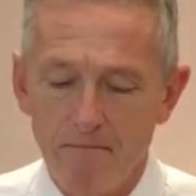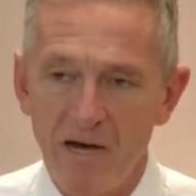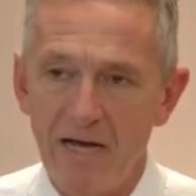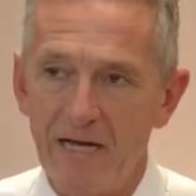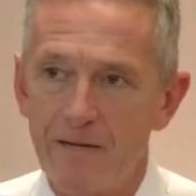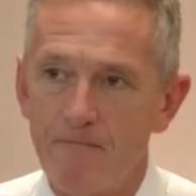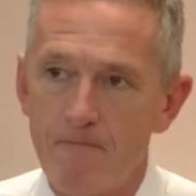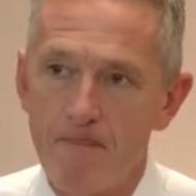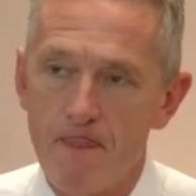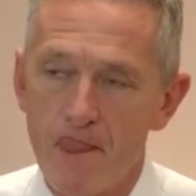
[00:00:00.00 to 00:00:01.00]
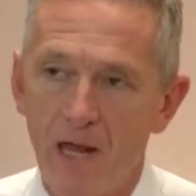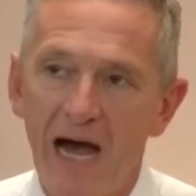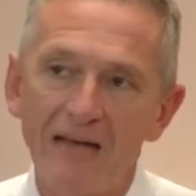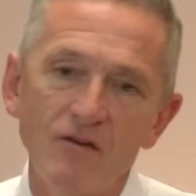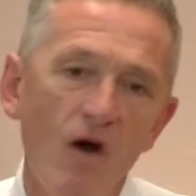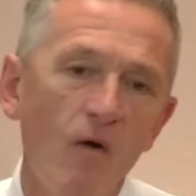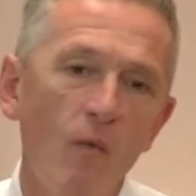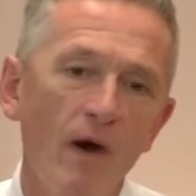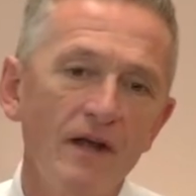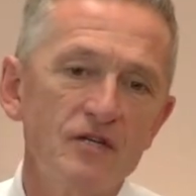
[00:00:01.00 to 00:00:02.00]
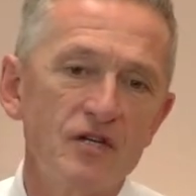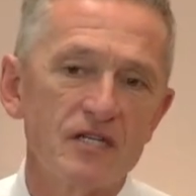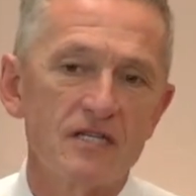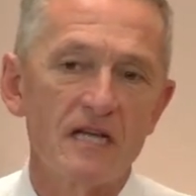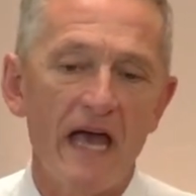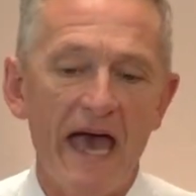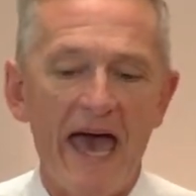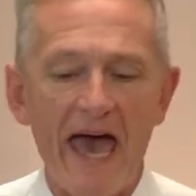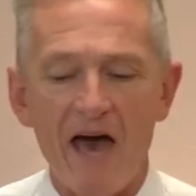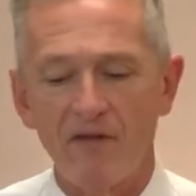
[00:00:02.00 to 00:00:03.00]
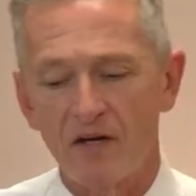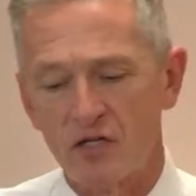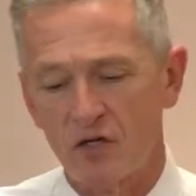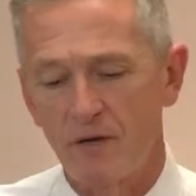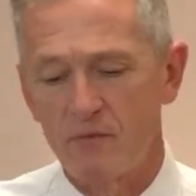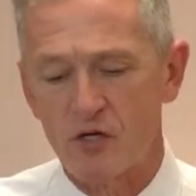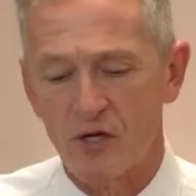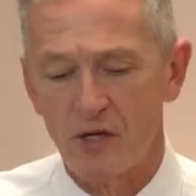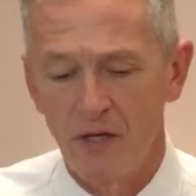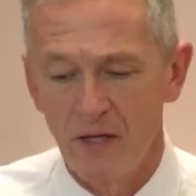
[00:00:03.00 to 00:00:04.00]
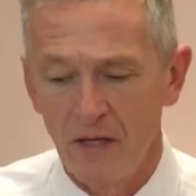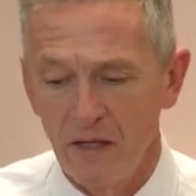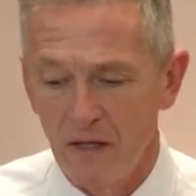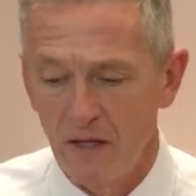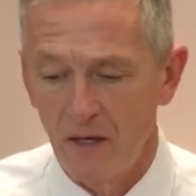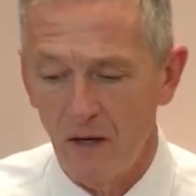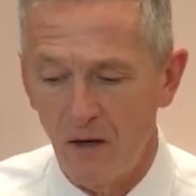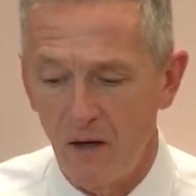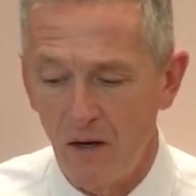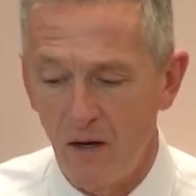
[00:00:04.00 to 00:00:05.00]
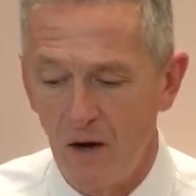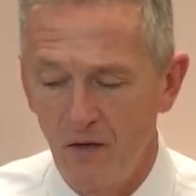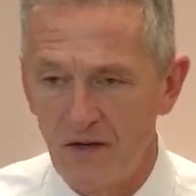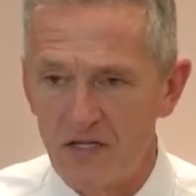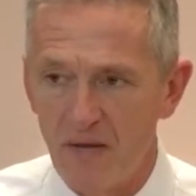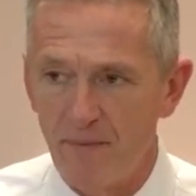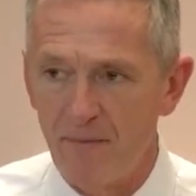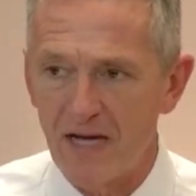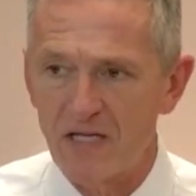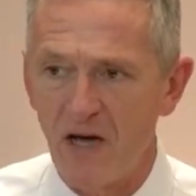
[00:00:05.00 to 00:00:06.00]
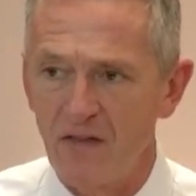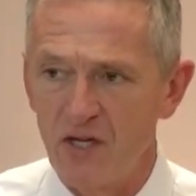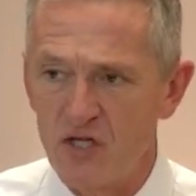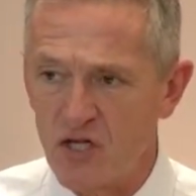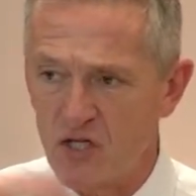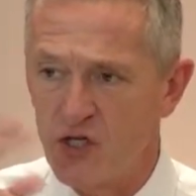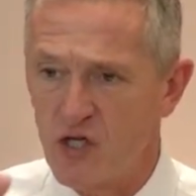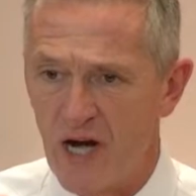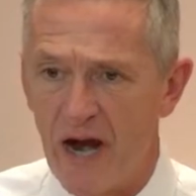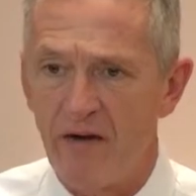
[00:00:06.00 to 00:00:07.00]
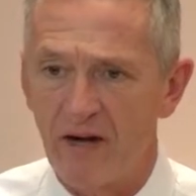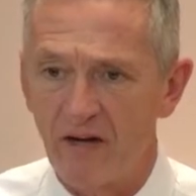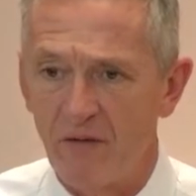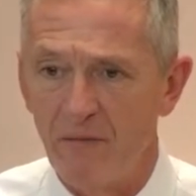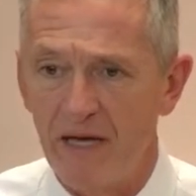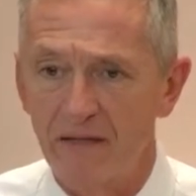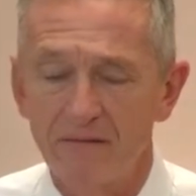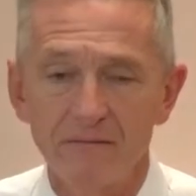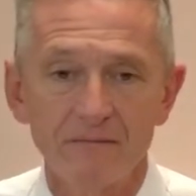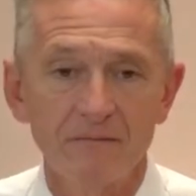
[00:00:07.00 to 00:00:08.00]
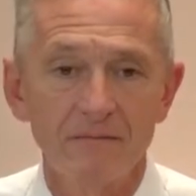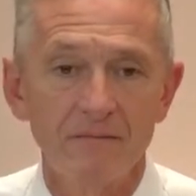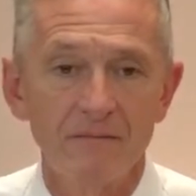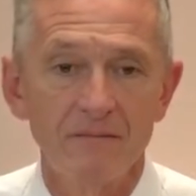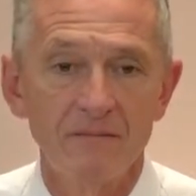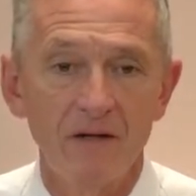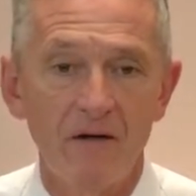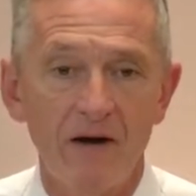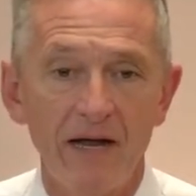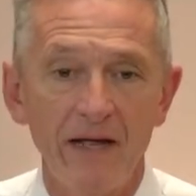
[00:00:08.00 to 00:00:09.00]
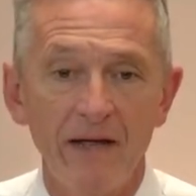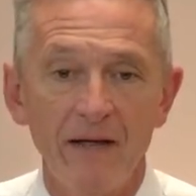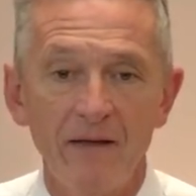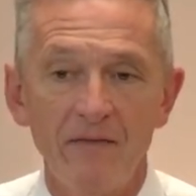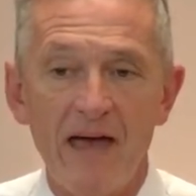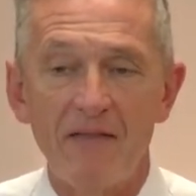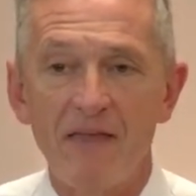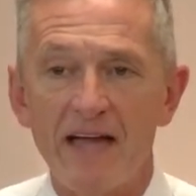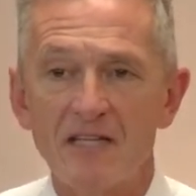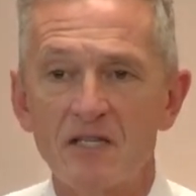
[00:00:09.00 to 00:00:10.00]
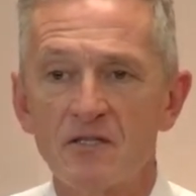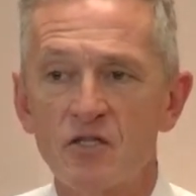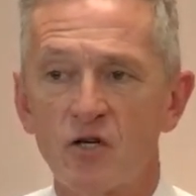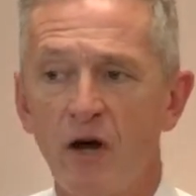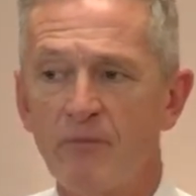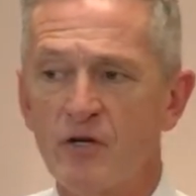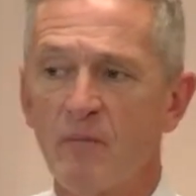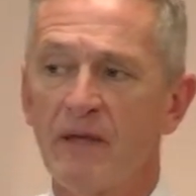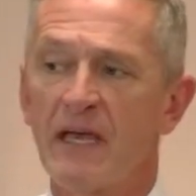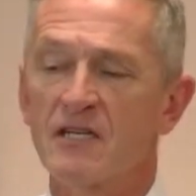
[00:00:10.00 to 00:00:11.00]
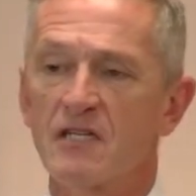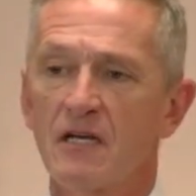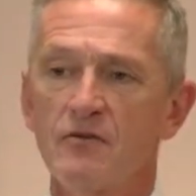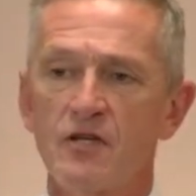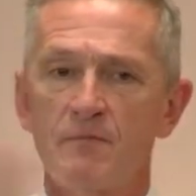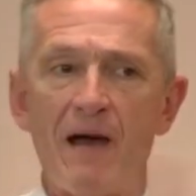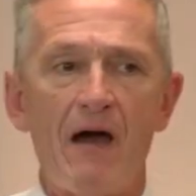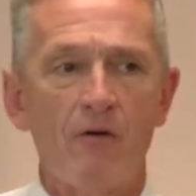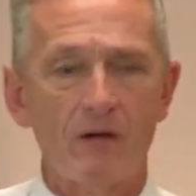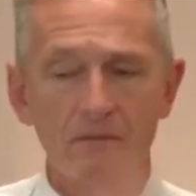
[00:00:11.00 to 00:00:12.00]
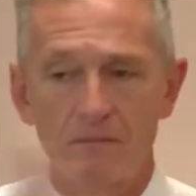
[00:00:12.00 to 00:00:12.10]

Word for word: But I don't want to just have a Scripture on the tip of my tongue that's just generic to me. All right? That, that's, Scripture begins to lose its power.